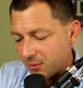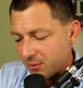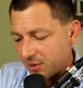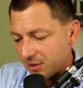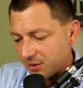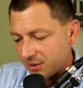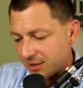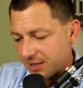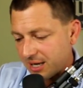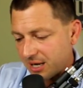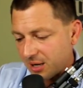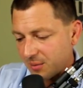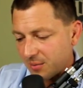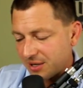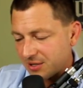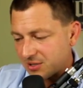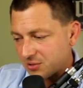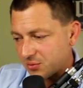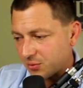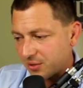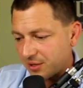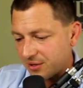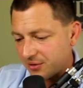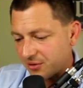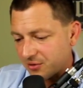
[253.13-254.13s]
We only care about
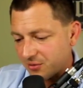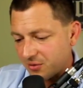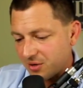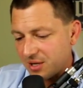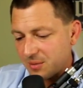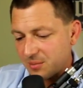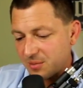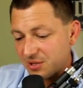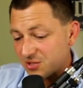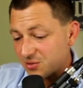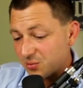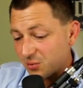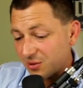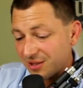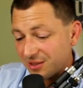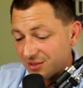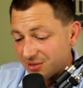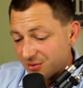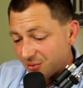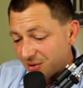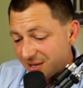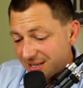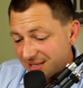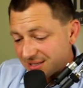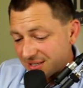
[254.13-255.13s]
23, but
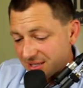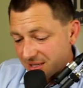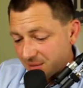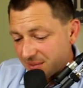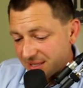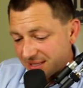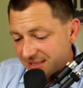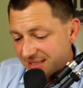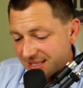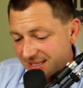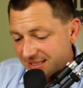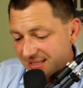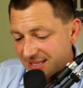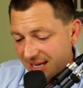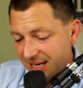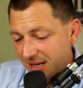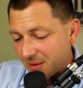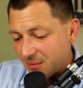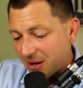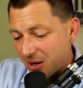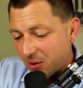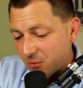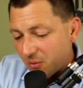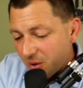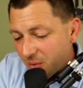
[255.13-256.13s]
23 is gonna be
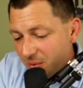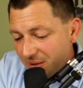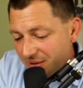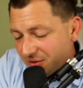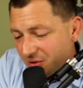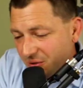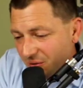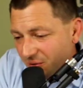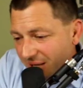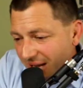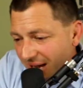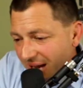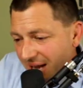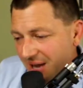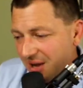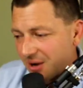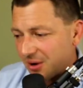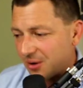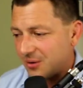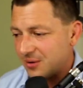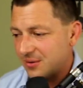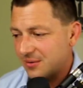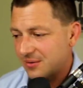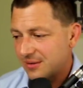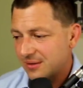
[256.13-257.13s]
dictated by what we do
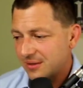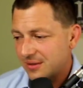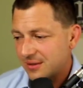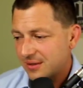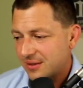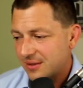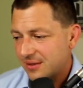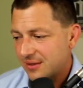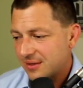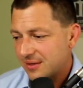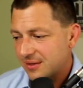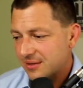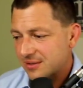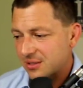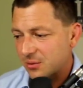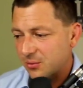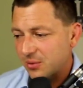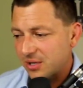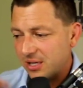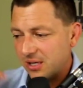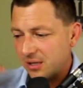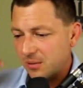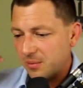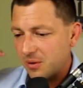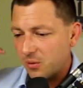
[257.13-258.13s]
now. So
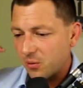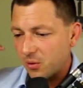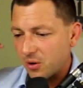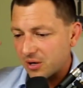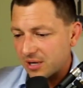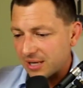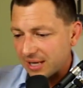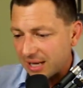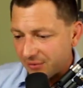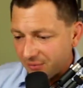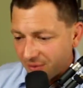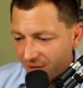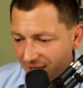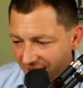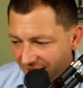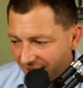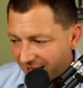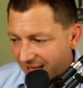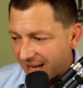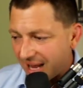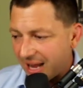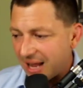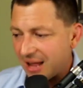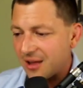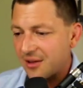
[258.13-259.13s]
we need to be working every day
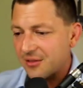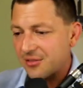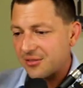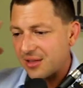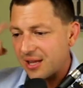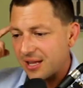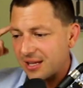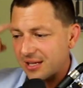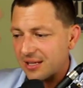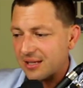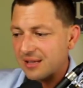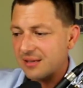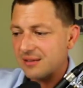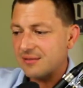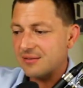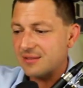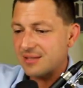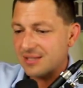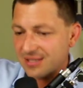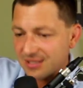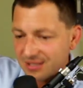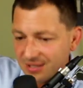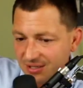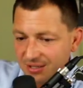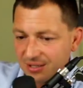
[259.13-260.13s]
now thinking
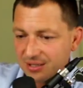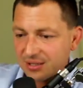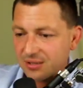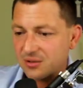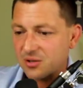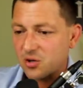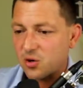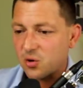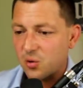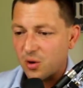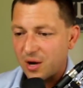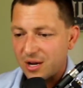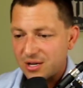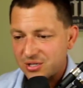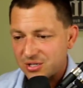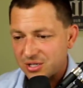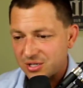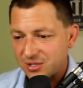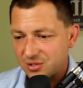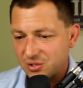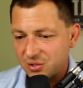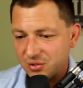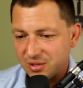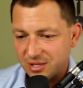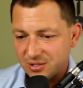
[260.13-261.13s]
this is going to crush
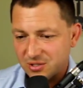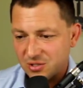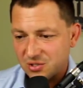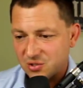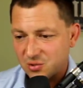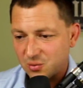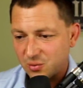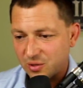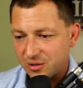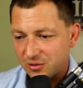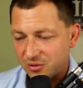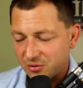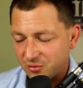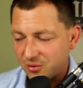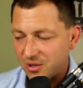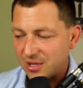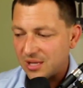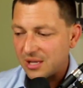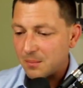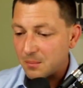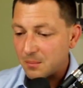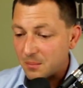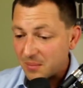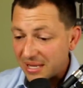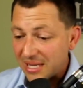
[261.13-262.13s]
it in
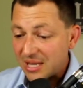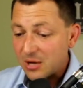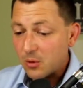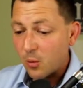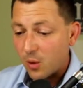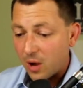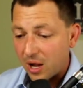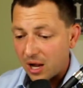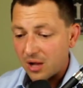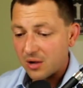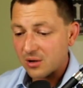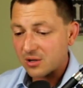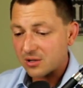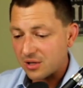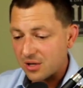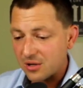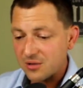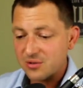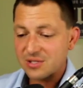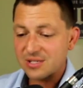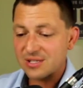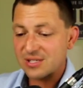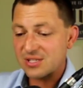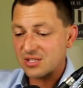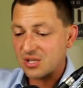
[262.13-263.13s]
2023, meanwhile
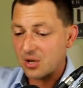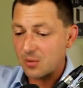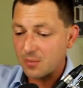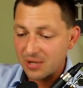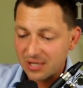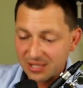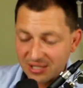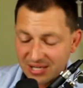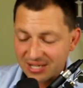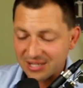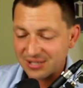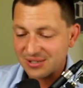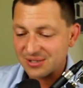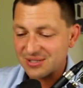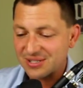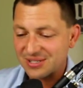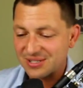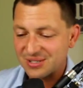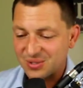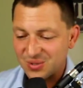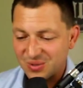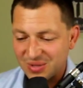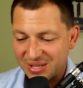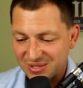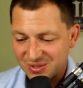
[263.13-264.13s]
closing so many deals
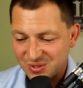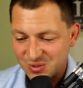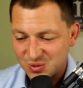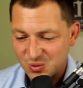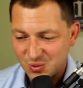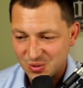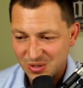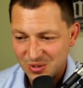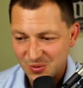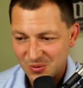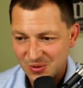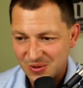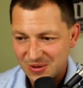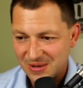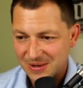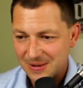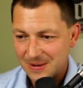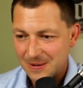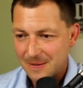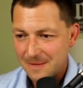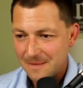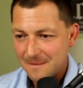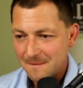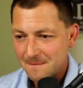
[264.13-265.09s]
in 2021.